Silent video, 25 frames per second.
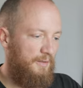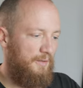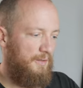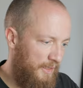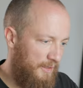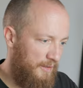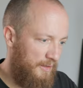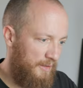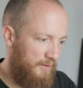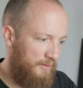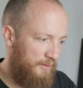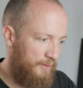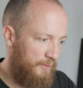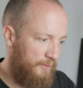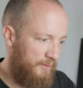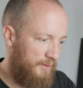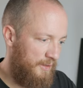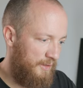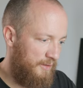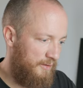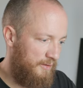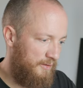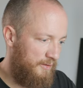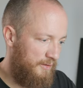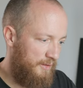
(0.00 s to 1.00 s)
And as you
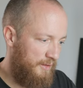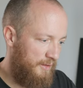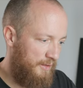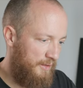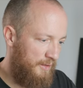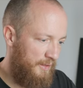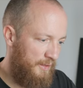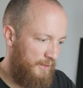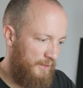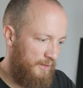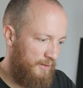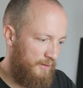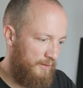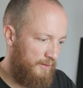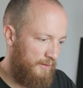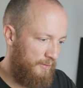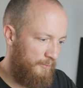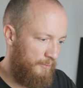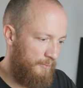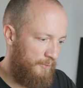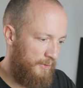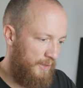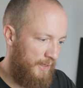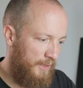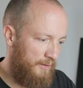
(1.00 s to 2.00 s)
can see here, the
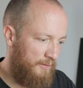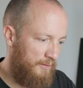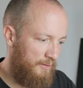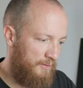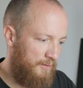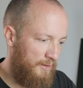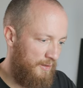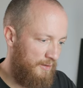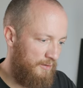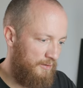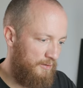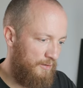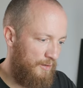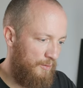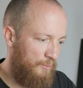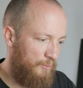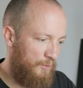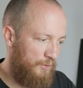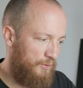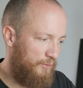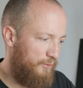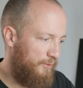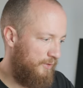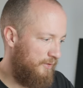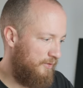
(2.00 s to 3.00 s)
prices are
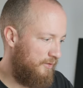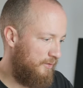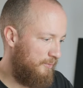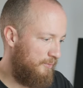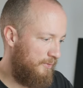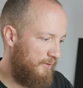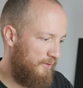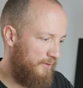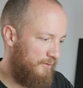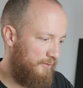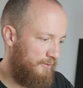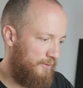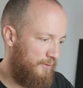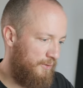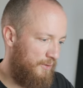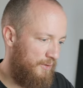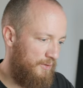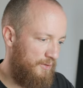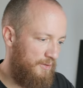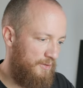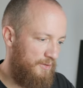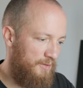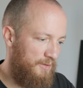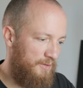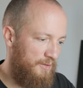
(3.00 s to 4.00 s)
somewhat reasonable. Of
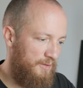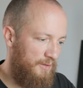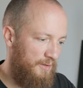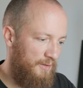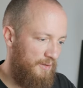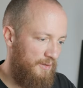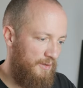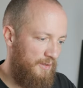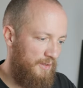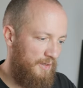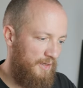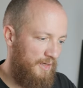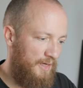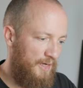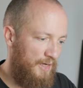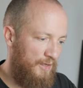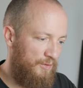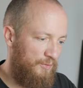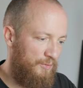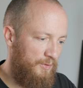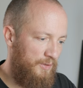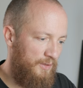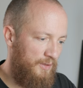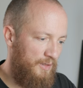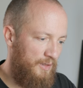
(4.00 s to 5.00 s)
course,
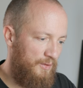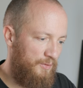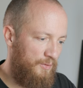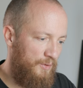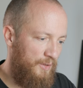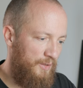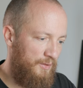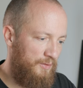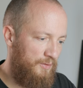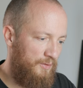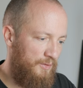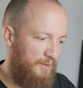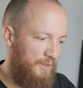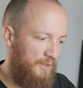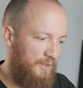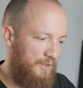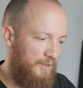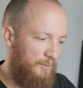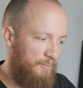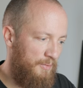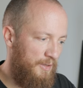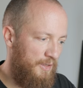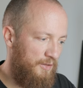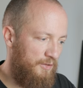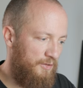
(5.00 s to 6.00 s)
as we are going to
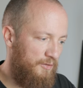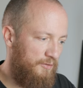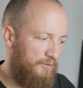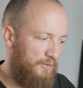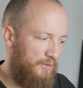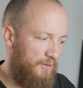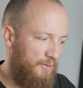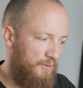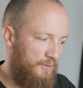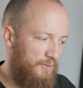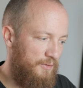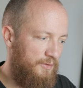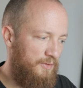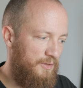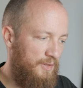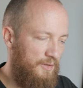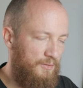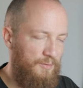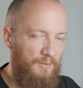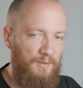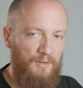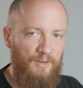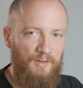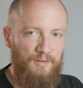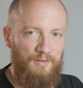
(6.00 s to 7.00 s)
need a bunch of those,
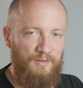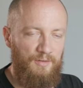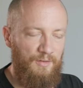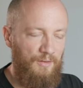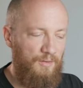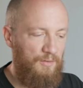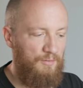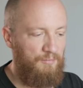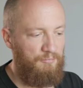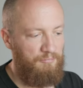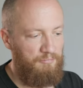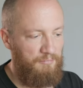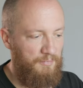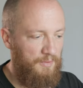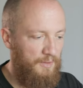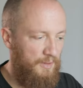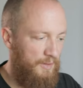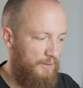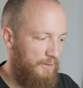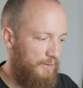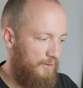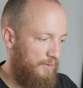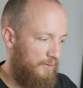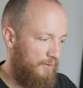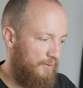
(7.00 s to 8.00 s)
this will also,
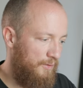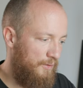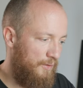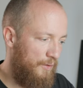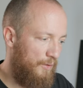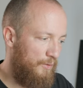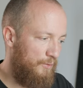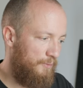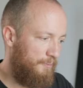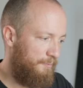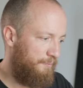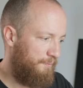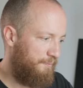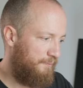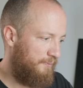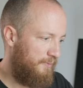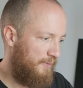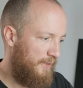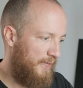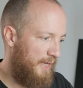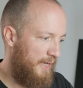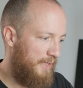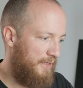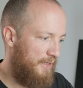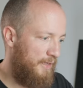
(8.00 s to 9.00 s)
you know,
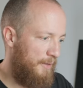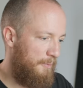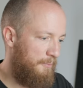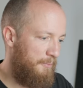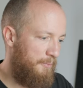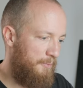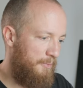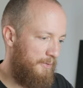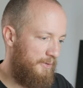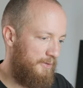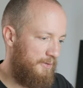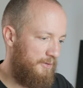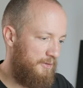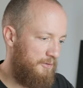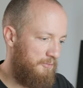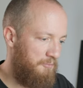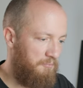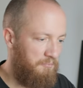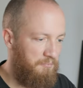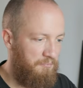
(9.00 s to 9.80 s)
add up, but